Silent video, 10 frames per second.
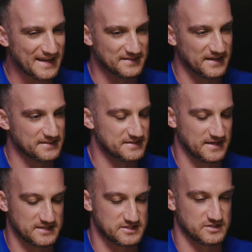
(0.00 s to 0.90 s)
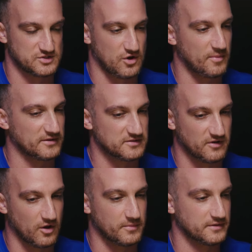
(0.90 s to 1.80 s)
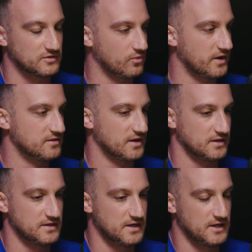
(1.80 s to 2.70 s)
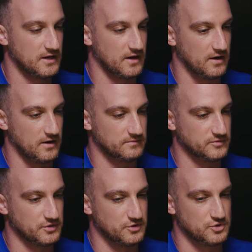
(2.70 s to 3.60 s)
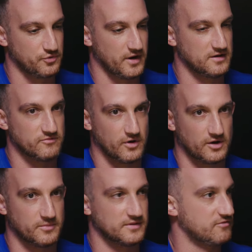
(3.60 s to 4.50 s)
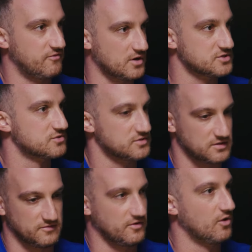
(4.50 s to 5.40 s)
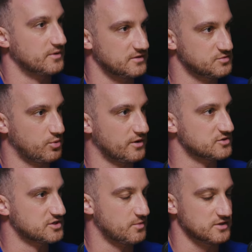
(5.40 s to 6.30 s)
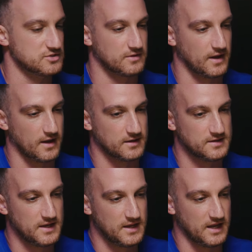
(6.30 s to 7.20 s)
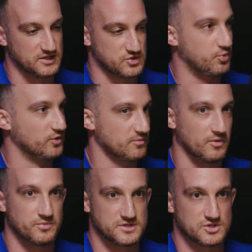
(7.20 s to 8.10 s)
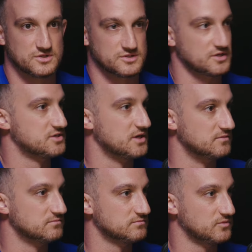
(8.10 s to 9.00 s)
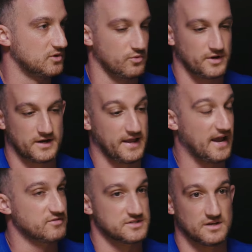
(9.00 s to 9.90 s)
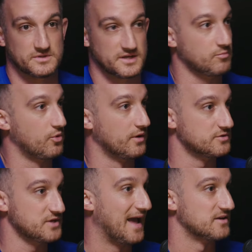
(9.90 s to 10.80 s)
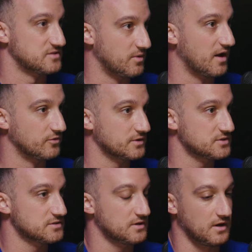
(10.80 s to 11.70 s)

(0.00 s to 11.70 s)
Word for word: At the end of the day, since it's all about development, the way that um, you know you create an environment that fosters the development of these players as best you can is to put them in position to succeed. You know, we're not going to have the same exact players as the Mavericks.